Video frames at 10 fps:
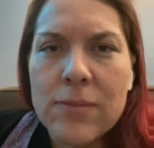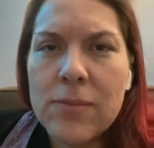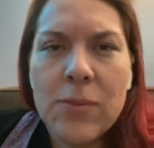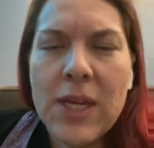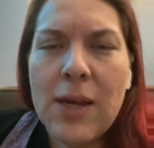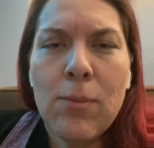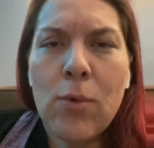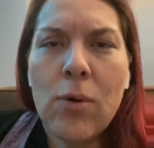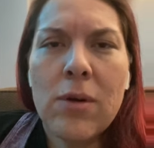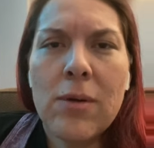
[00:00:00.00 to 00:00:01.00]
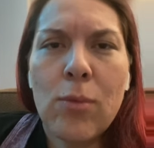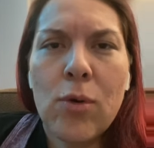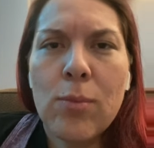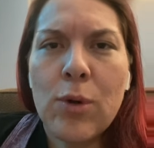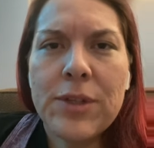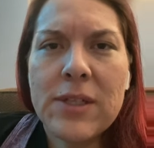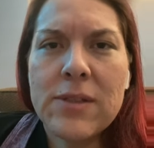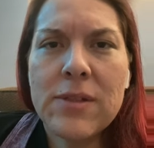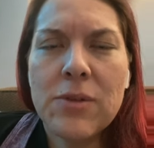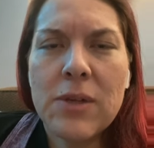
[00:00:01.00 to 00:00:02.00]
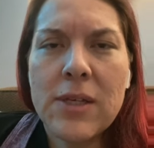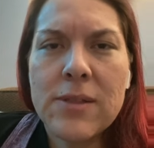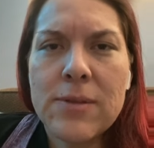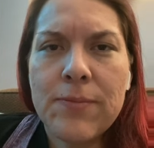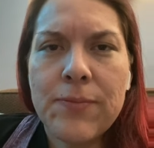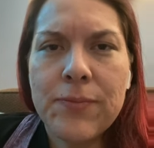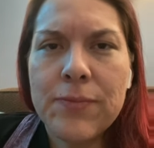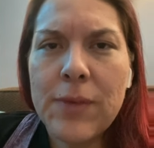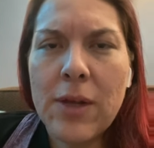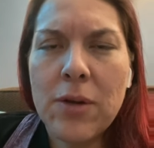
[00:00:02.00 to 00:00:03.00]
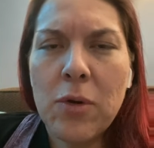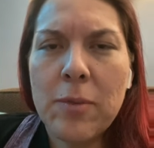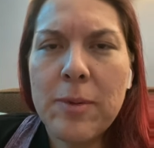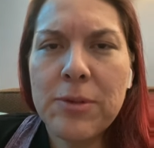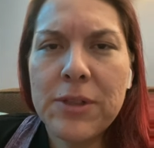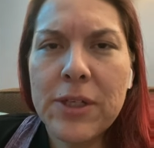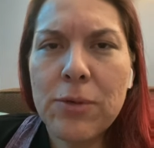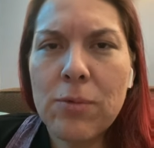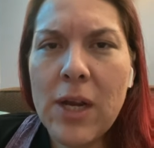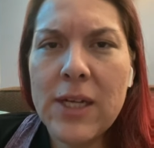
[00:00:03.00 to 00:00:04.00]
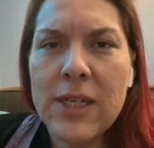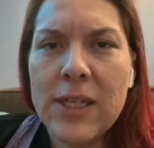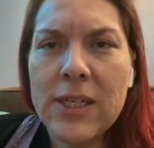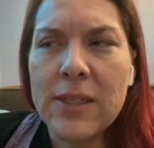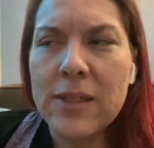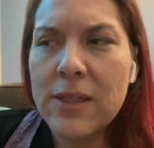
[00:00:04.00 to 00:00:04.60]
We got more more important things to do, you guys. I don't know why people are like rioting and